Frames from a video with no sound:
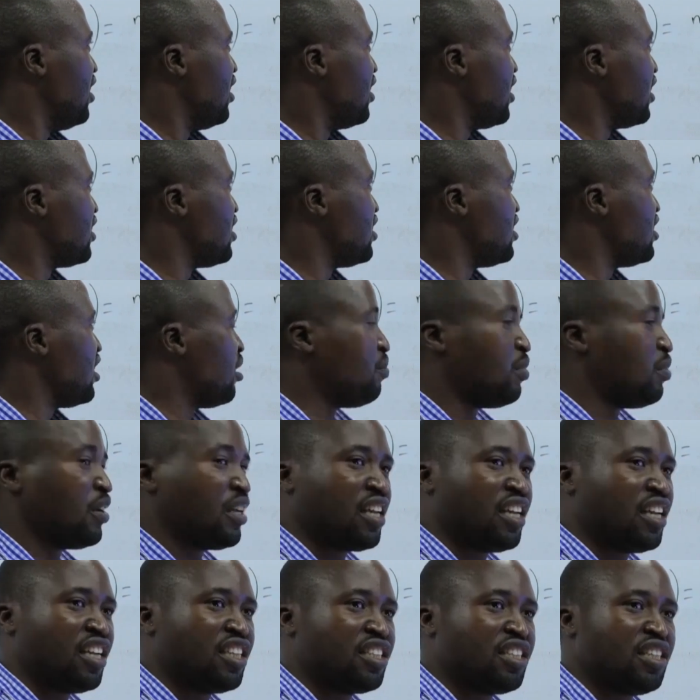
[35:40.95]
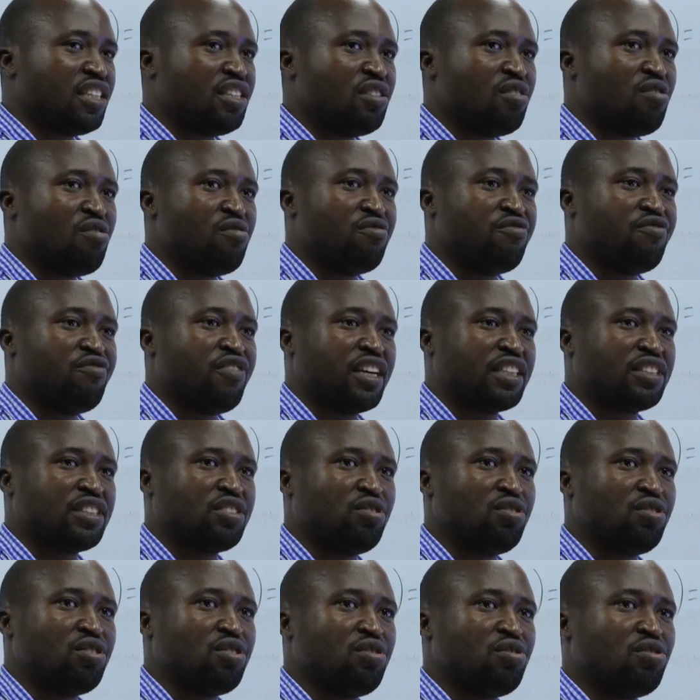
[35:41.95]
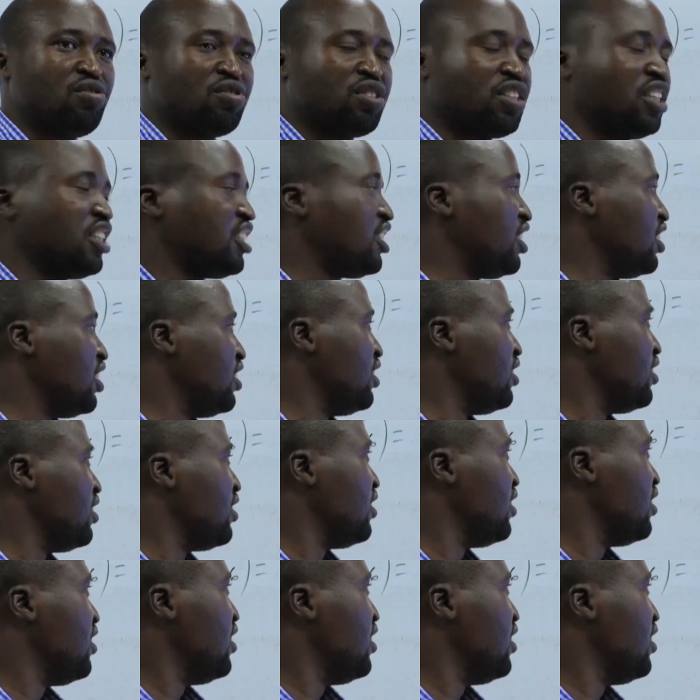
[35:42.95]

that is the application of factorial notation,